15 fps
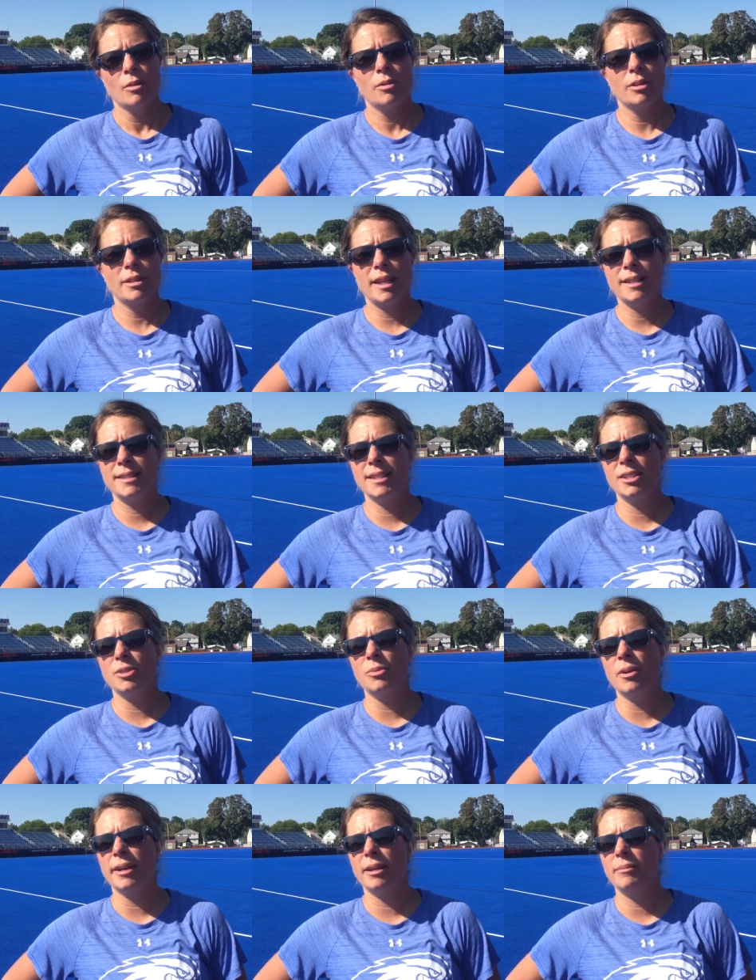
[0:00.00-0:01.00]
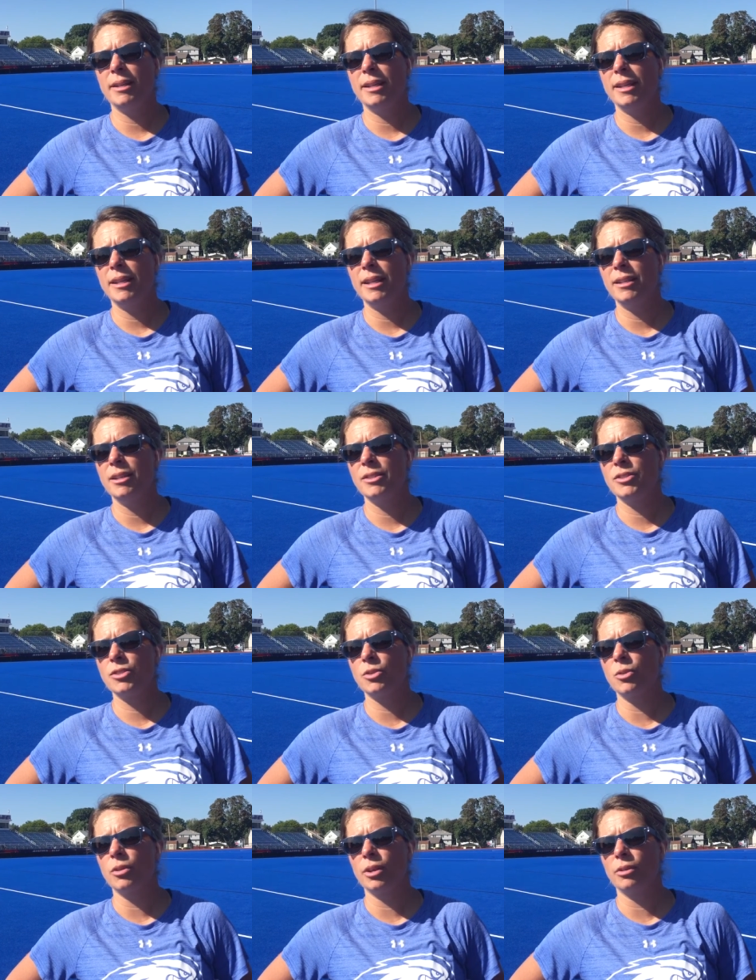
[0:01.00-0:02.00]
Well, 19 to 1, I mean, in, in
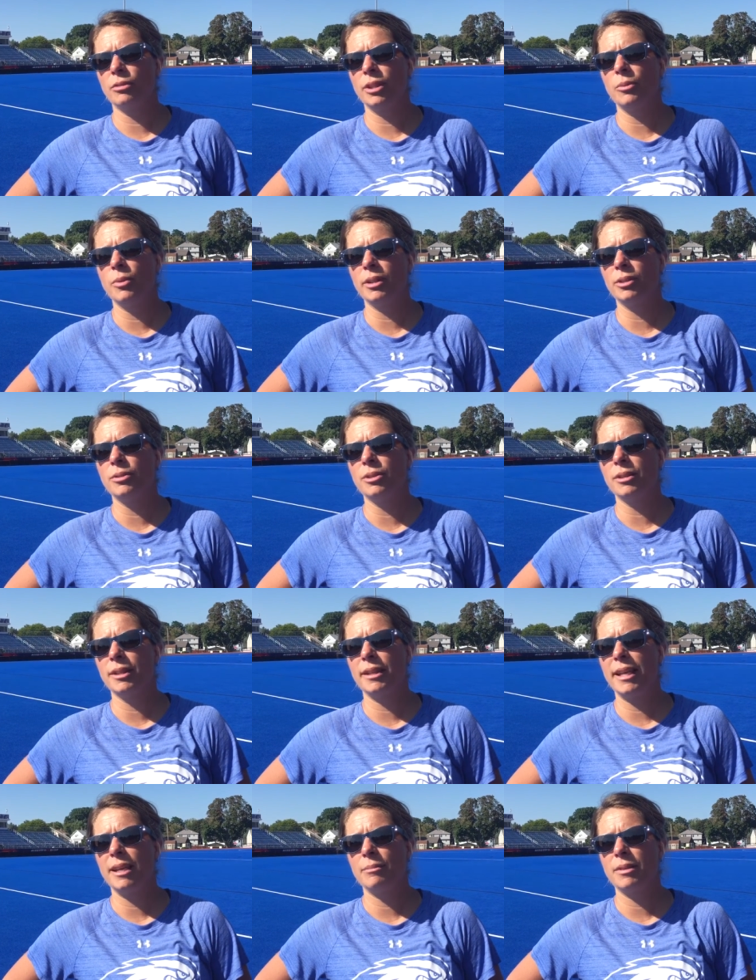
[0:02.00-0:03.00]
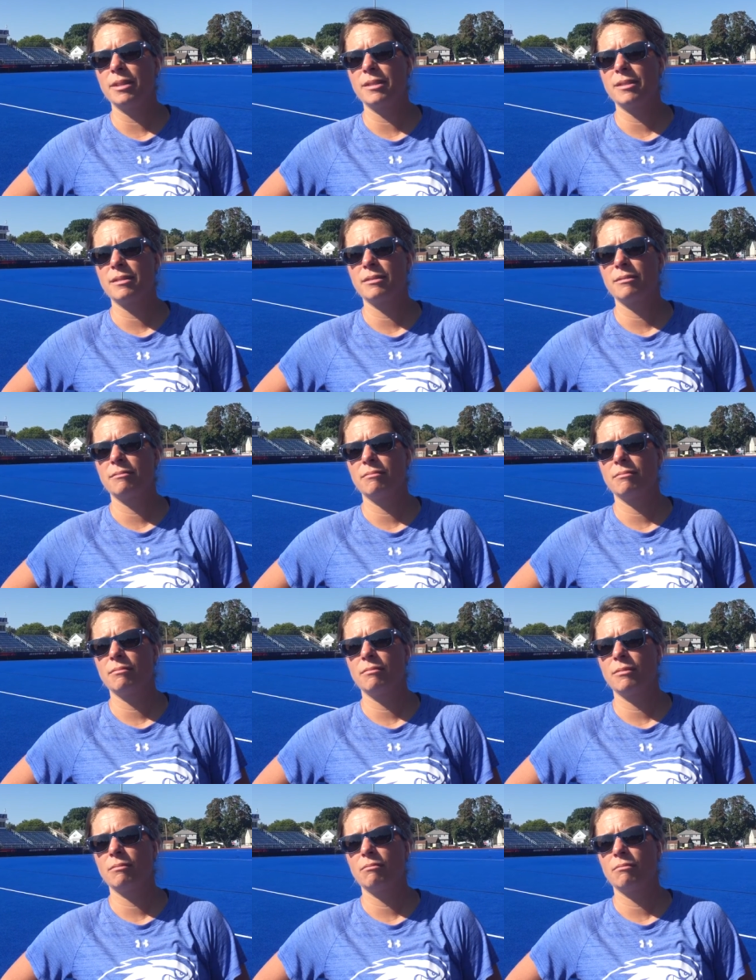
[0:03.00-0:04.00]
scoring only one goal in the game is
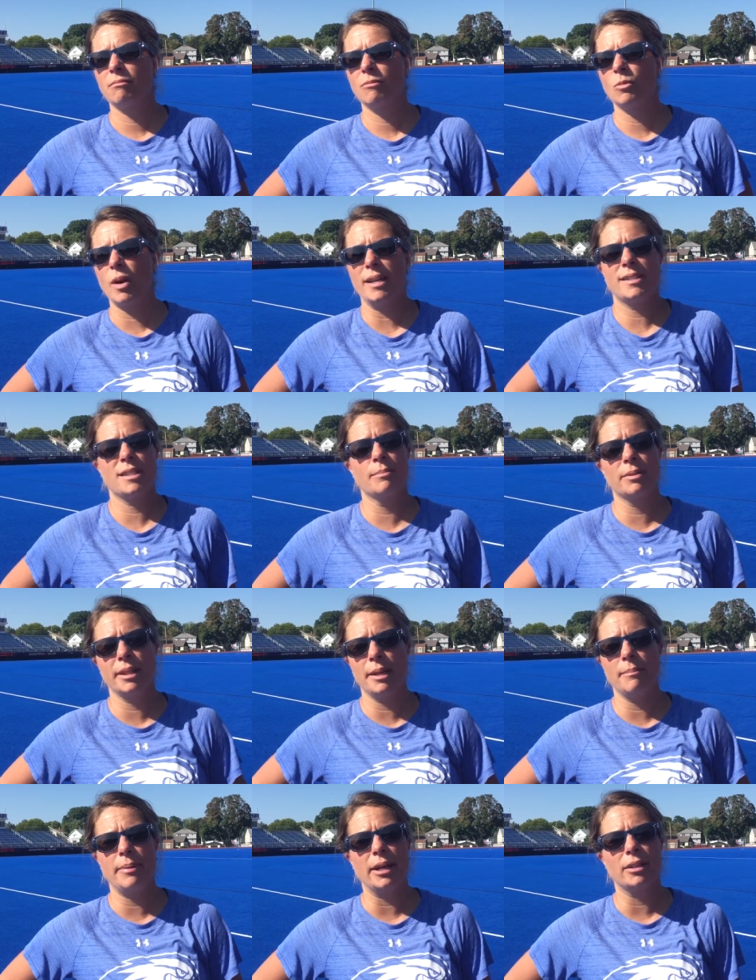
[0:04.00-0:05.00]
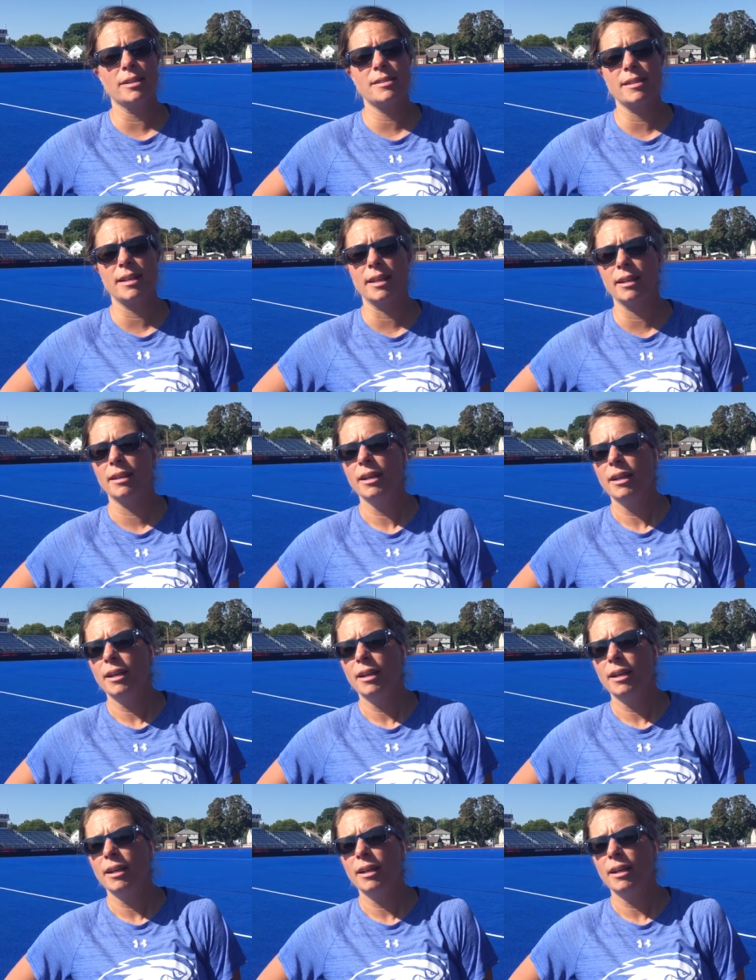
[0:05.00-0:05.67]
quite simply embarrassing.